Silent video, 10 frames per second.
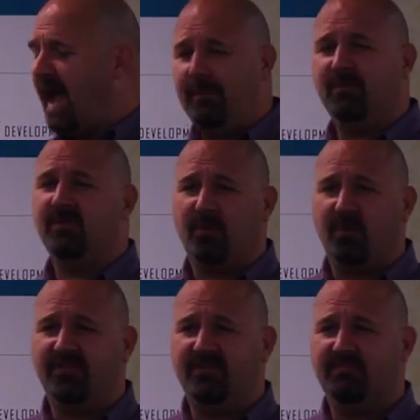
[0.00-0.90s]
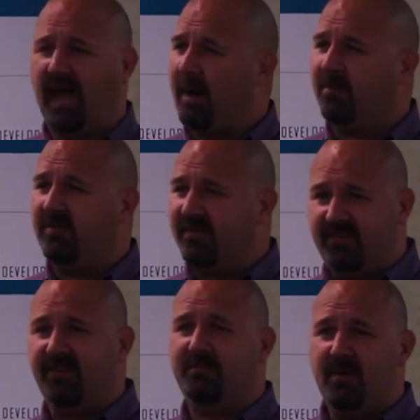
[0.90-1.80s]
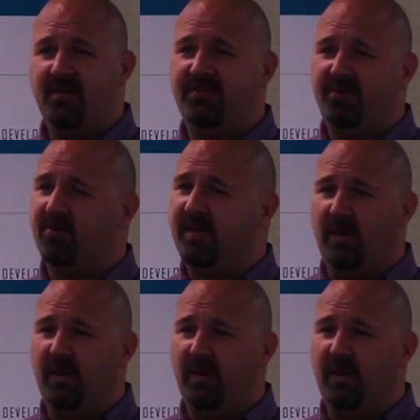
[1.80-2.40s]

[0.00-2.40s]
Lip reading: Apple, of course. Apple is an experience too.